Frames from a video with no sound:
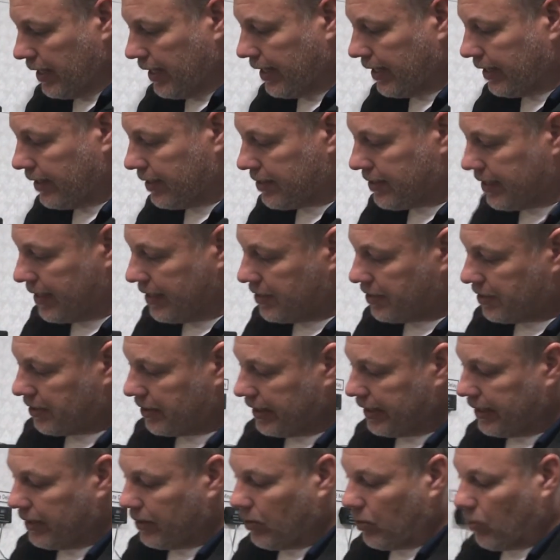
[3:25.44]
And
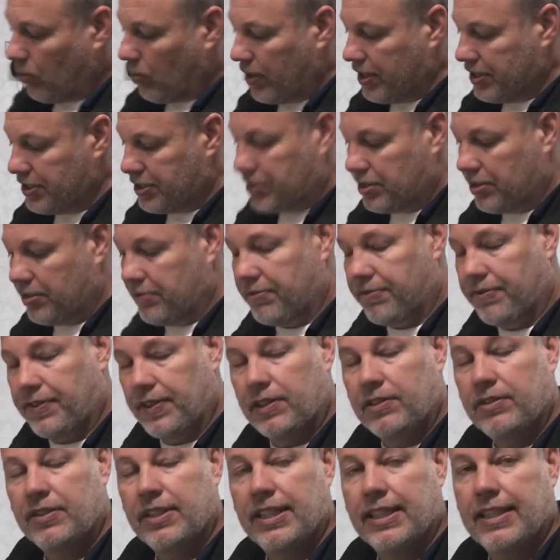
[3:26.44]
essentially, once you've
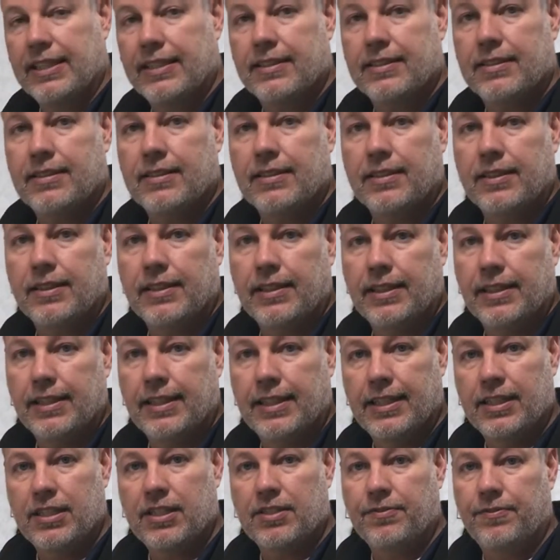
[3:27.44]
filled this,
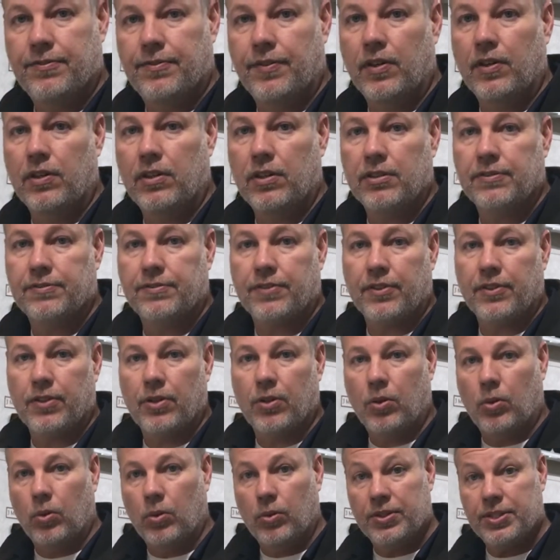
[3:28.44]
it's full for the
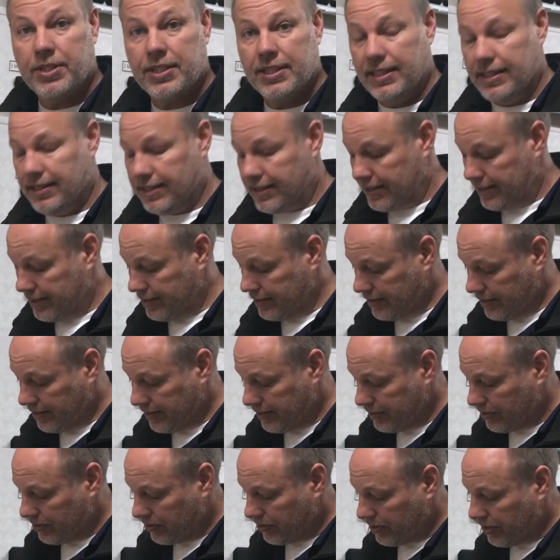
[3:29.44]
whole season.
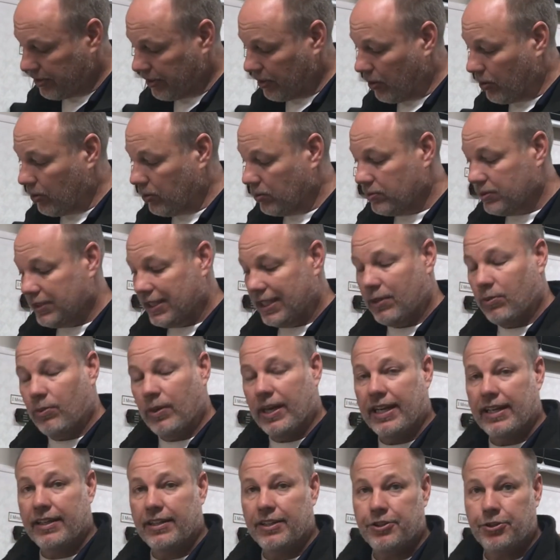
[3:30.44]
So the only
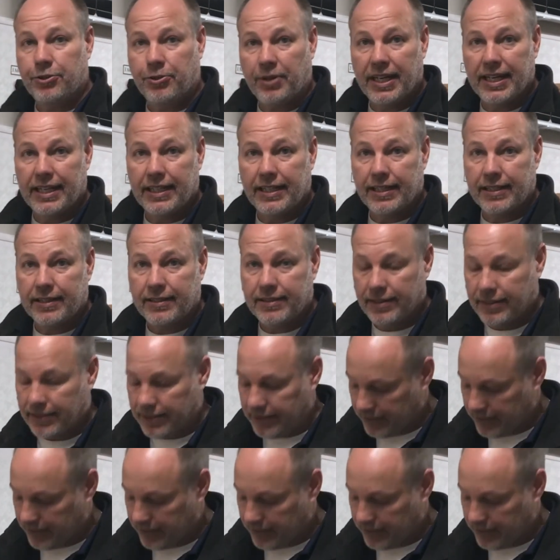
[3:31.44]
way to drain it